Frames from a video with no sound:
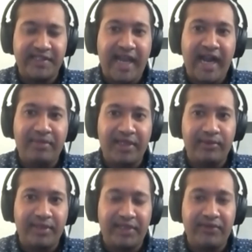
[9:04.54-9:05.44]
happening
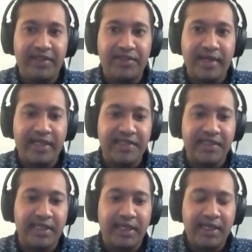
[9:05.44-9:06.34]
with EVs, right, is
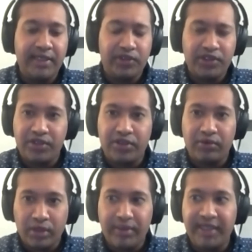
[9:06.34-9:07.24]
like they're just
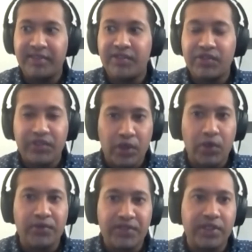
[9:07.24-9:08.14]
growing
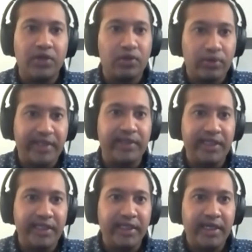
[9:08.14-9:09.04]
so
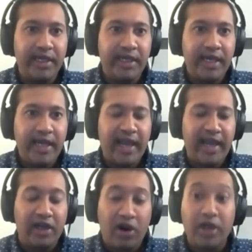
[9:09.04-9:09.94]
quickly
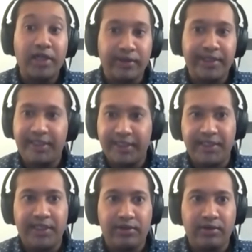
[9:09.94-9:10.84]
and are going to
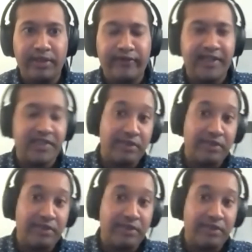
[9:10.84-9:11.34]
continue growing faster.